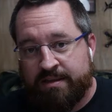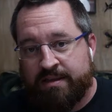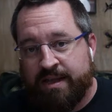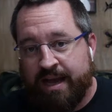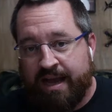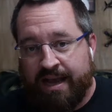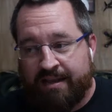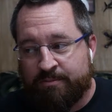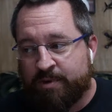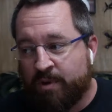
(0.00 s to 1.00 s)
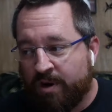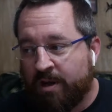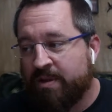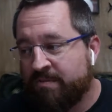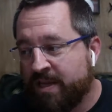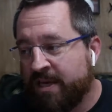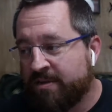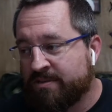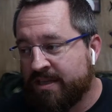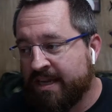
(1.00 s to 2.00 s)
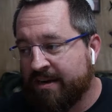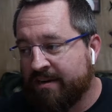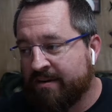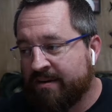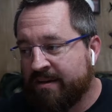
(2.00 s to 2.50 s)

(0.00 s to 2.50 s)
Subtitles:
I record all my videos in here.